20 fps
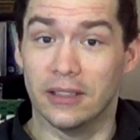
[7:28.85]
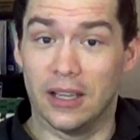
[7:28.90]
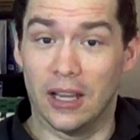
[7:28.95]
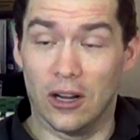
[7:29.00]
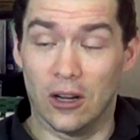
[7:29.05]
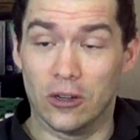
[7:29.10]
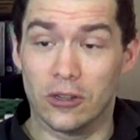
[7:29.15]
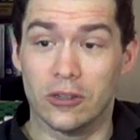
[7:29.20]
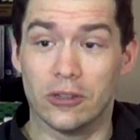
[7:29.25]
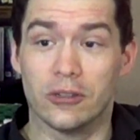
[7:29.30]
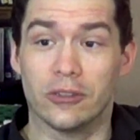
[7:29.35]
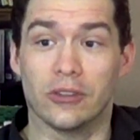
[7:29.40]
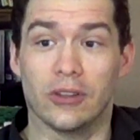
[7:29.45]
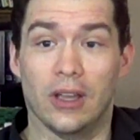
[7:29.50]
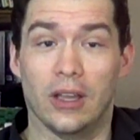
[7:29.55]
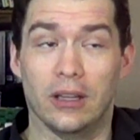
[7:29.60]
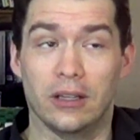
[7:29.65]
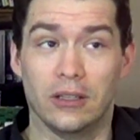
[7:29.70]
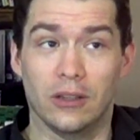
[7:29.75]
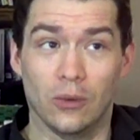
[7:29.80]
character
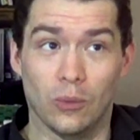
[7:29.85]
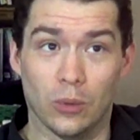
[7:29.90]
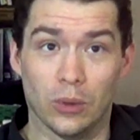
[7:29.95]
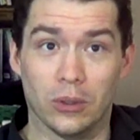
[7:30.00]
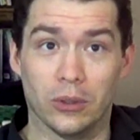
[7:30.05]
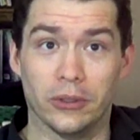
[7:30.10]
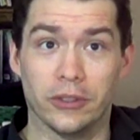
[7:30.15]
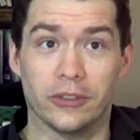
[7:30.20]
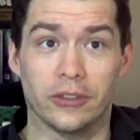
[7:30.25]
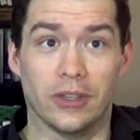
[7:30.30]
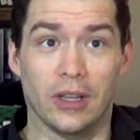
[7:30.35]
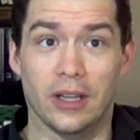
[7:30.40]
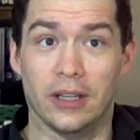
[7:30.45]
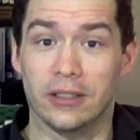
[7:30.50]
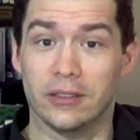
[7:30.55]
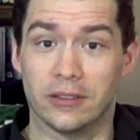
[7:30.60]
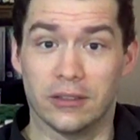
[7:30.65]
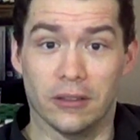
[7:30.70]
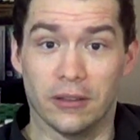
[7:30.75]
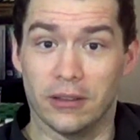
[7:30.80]
design and the world
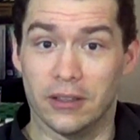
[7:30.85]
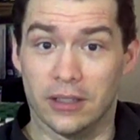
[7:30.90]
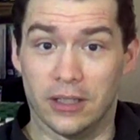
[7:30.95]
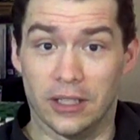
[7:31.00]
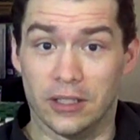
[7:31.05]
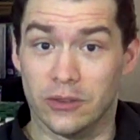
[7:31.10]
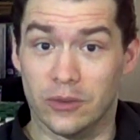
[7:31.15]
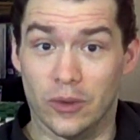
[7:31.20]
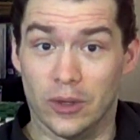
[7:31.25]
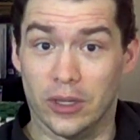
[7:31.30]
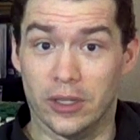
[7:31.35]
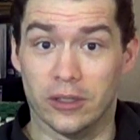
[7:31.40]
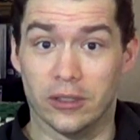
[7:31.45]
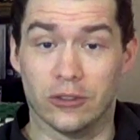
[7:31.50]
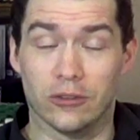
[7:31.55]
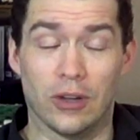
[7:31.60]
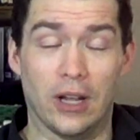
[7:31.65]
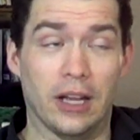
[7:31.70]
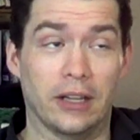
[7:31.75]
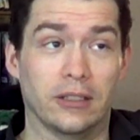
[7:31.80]
design. I still think that's very
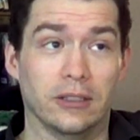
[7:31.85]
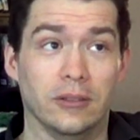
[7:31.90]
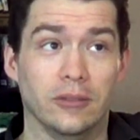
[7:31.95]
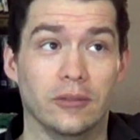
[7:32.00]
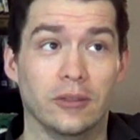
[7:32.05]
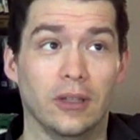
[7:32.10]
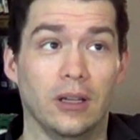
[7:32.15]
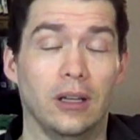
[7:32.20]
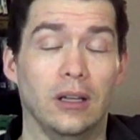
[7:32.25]
attractive.